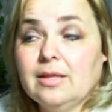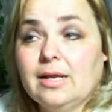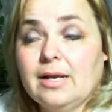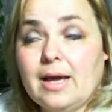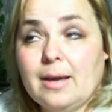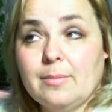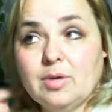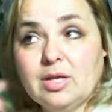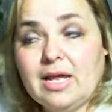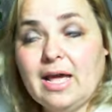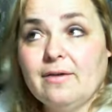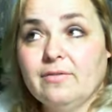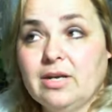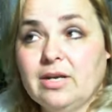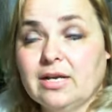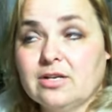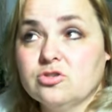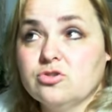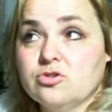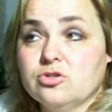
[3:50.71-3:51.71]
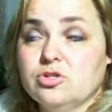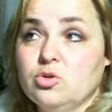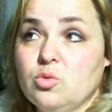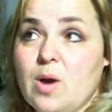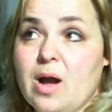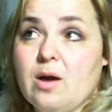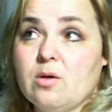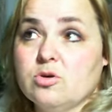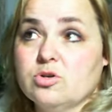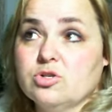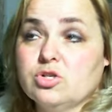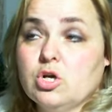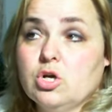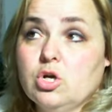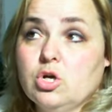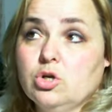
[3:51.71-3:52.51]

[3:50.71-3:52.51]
that I'm gonna have an extra 2 hours